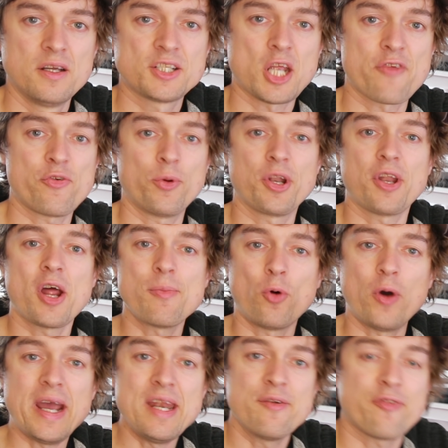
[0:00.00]
So if you want to know
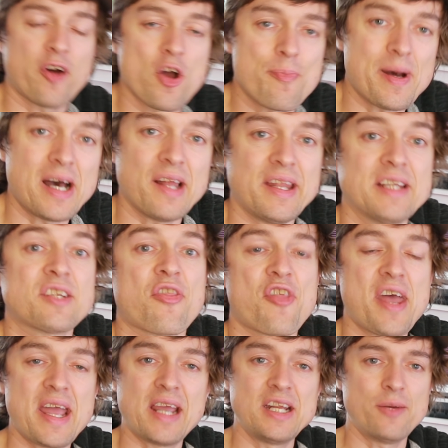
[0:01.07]
more info about this
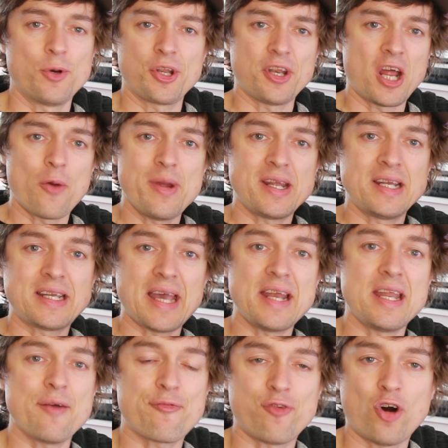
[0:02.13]
thing, and you want to know where you can
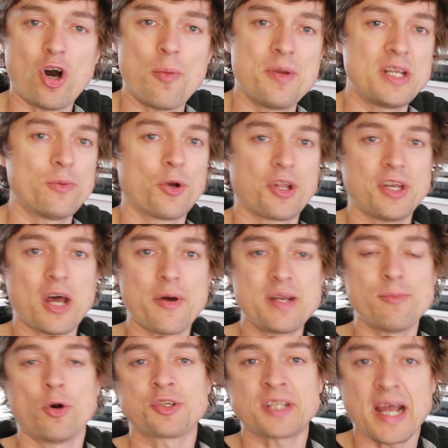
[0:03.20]
get it from, and you want to know
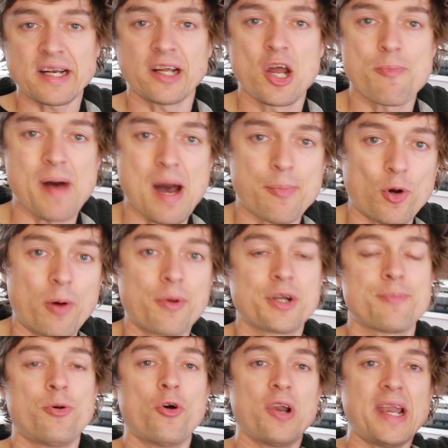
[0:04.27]
any more techno babble, I'm
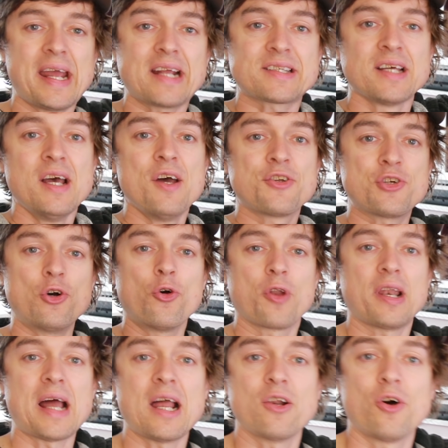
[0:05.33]
going to put links to all
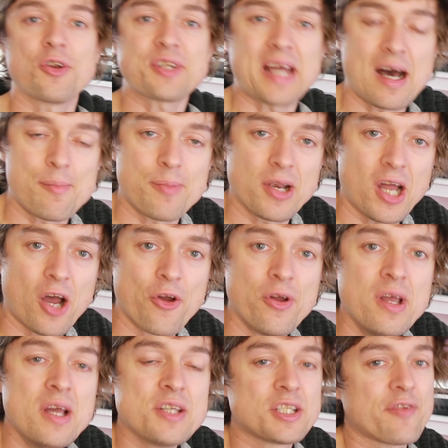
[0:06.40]
of that lot down below.
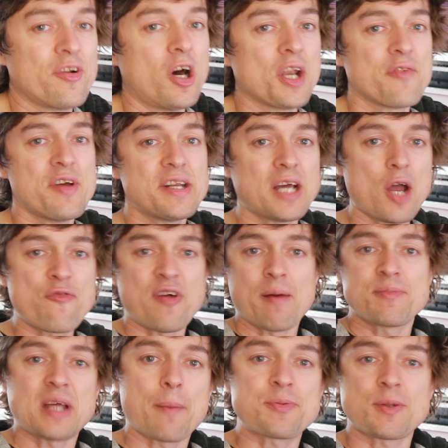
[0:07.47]
So if you like the video,
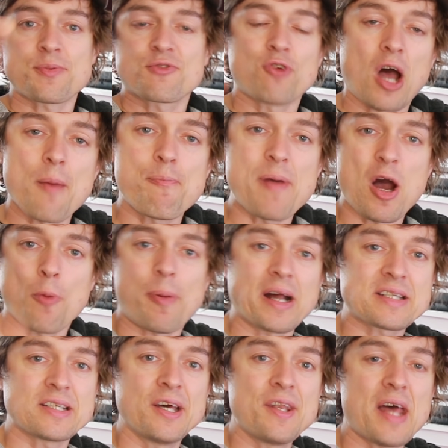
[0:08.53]
thumbs up, subscribe, bell
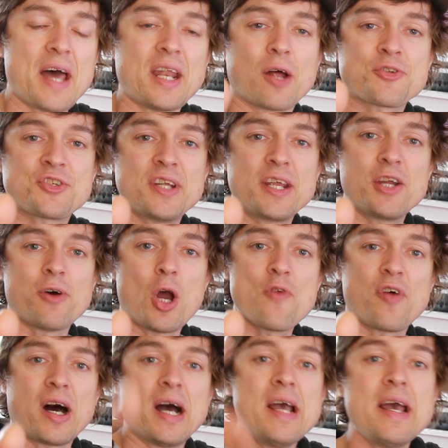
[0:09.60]
button, and I'll see you
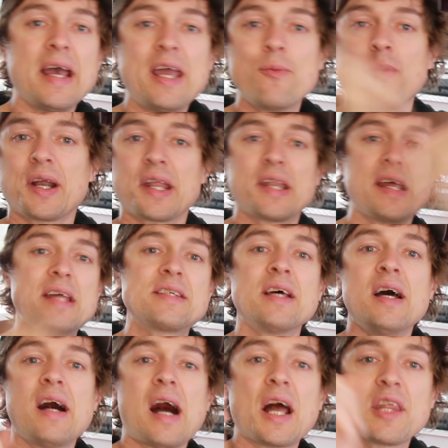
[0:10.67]
over in one of these
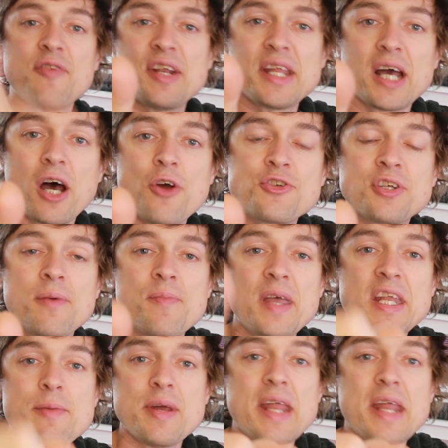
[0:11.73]
other videos in a